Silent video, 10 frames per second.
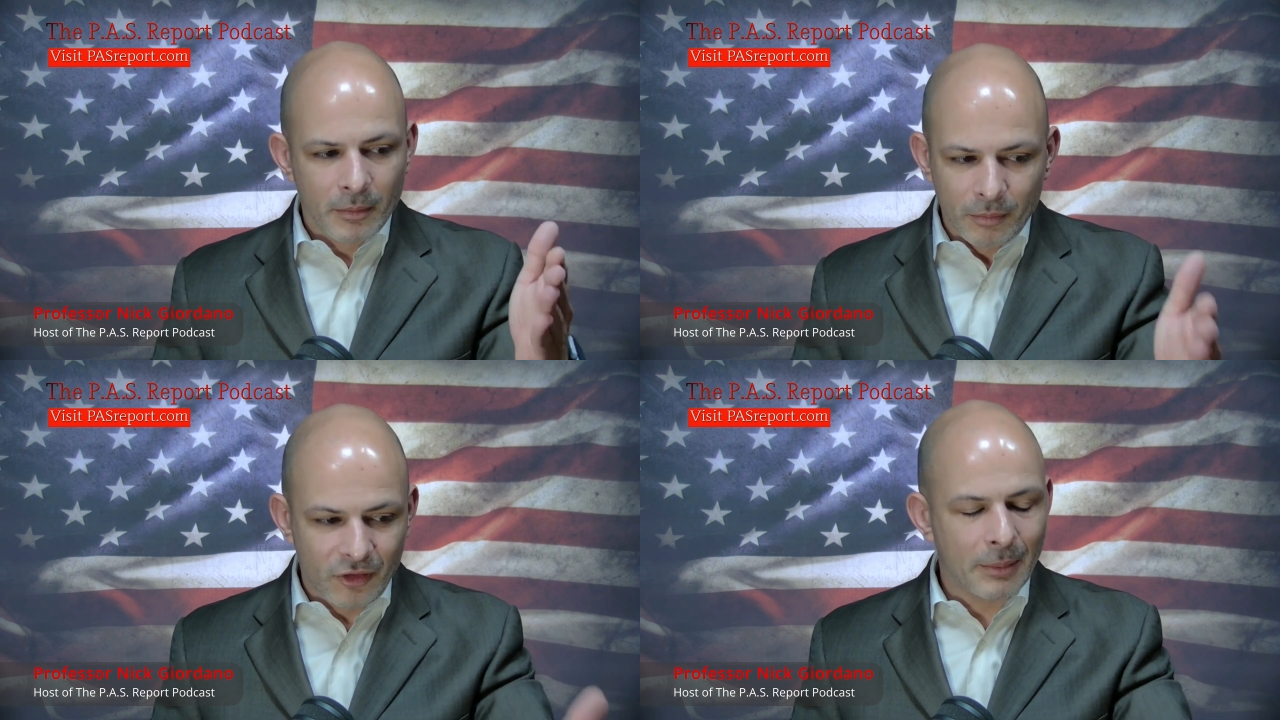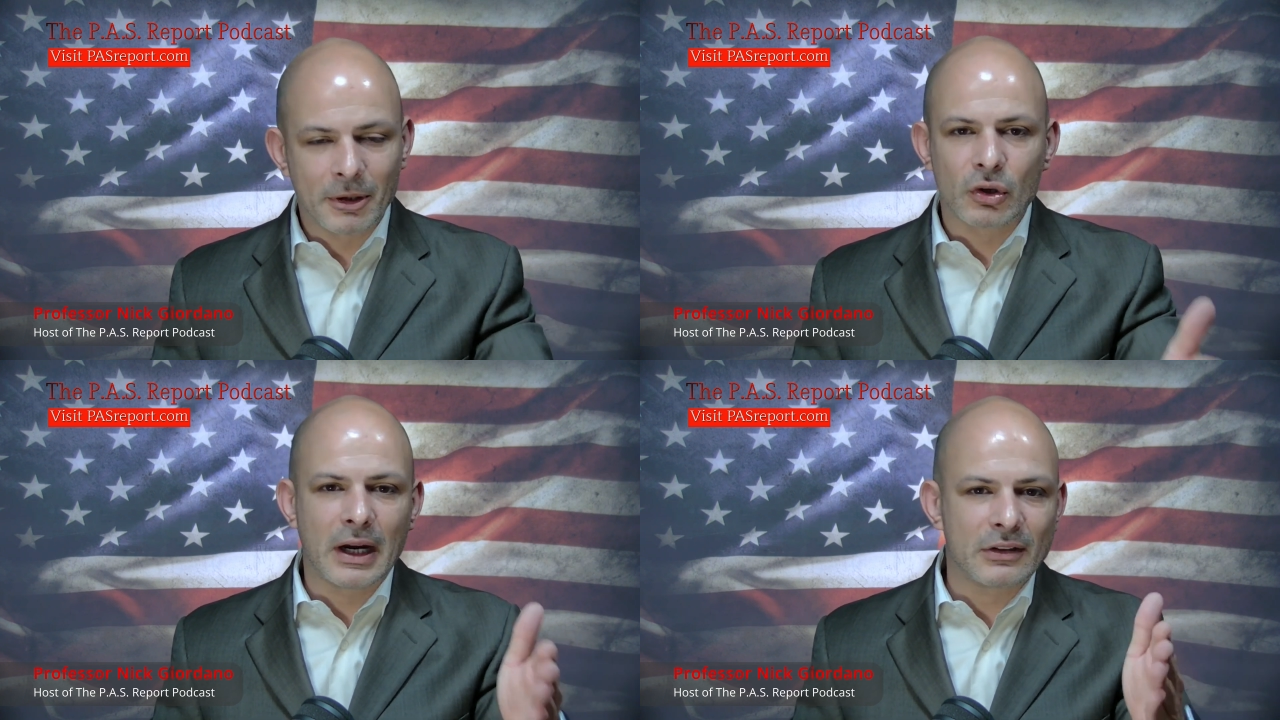
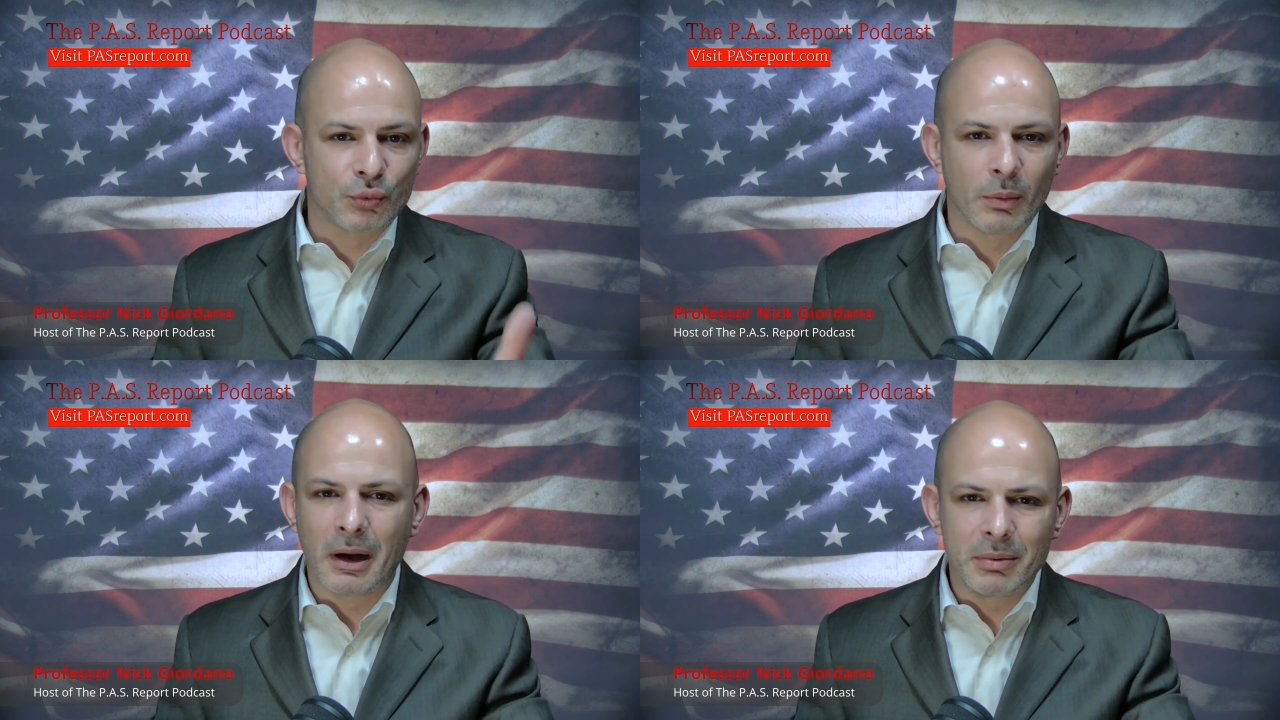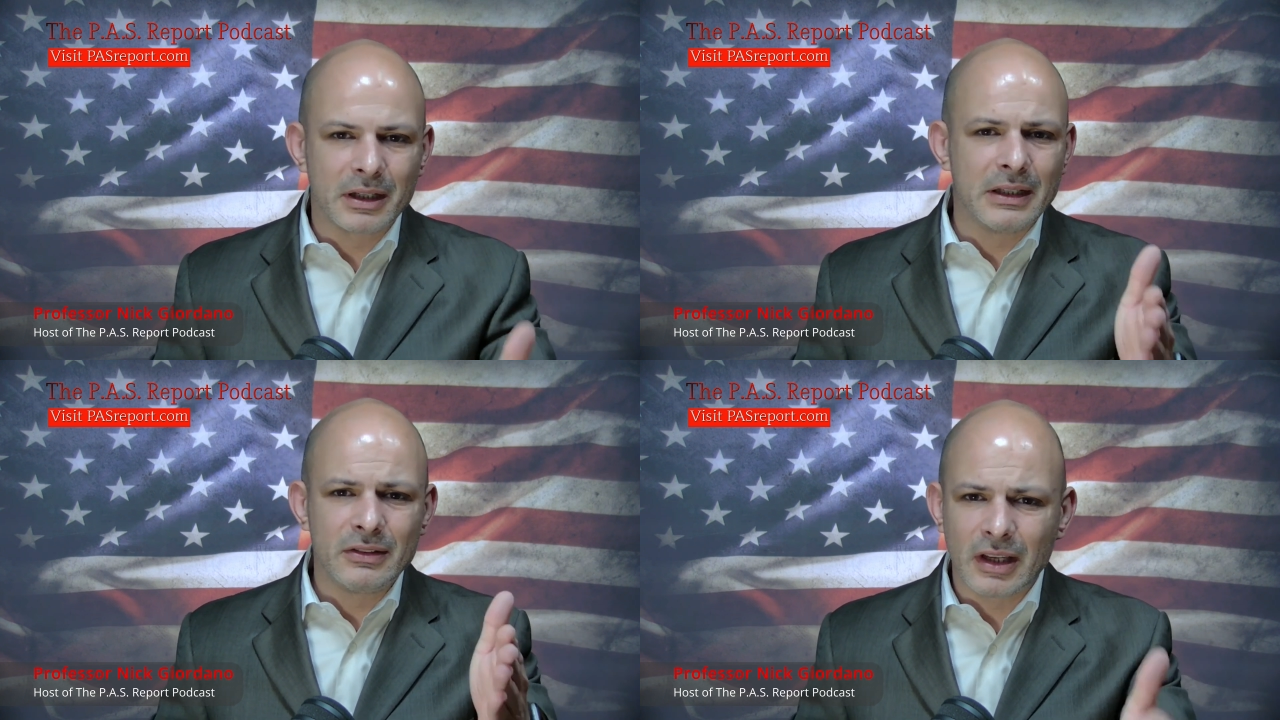Democrats,
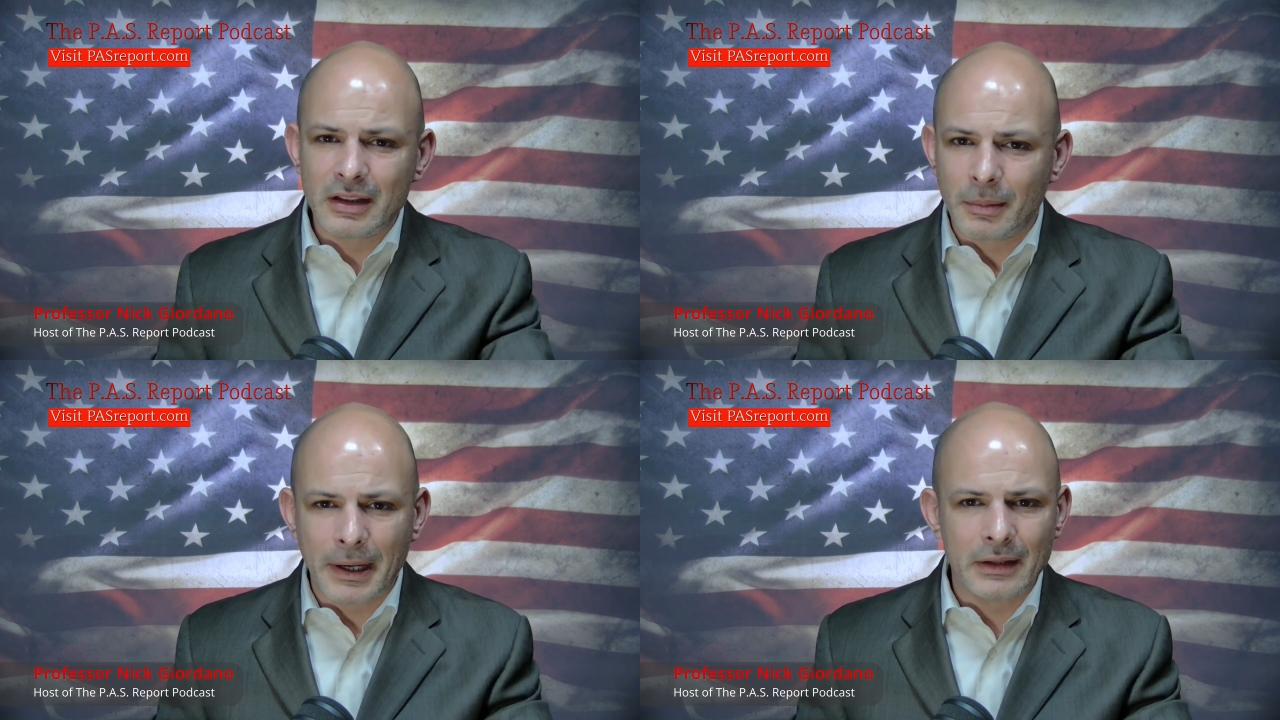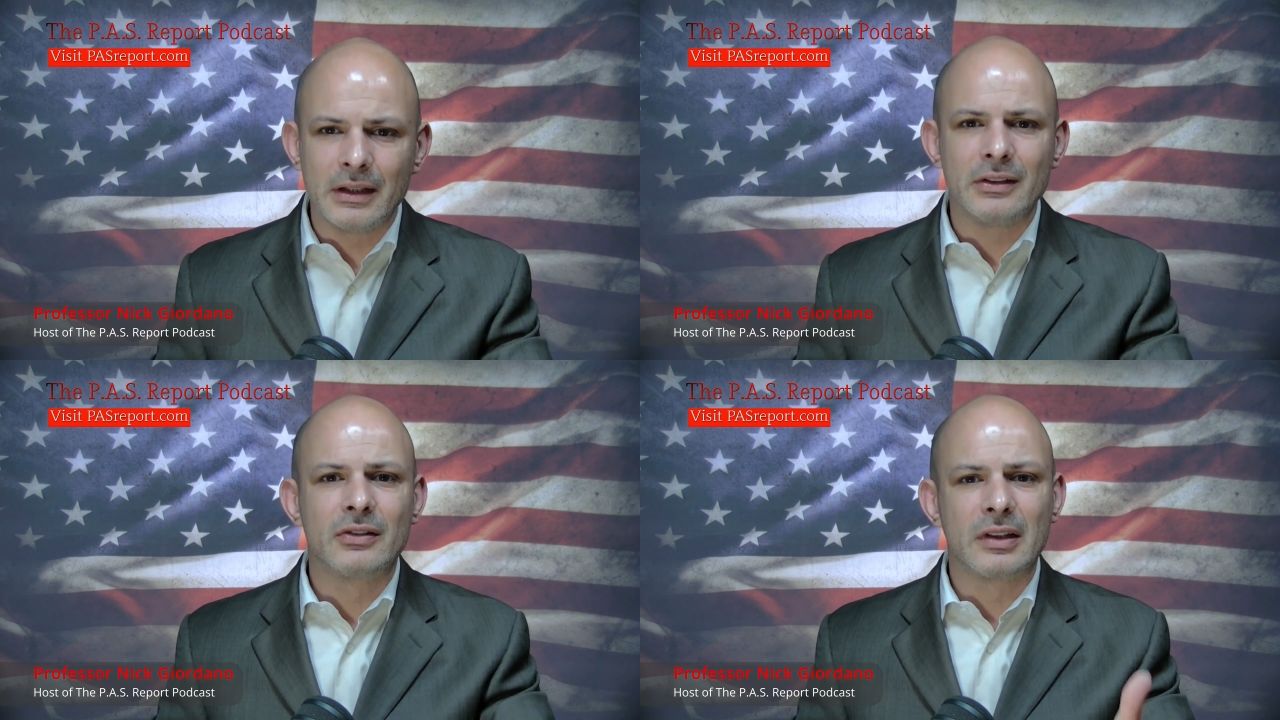Republicans, independents,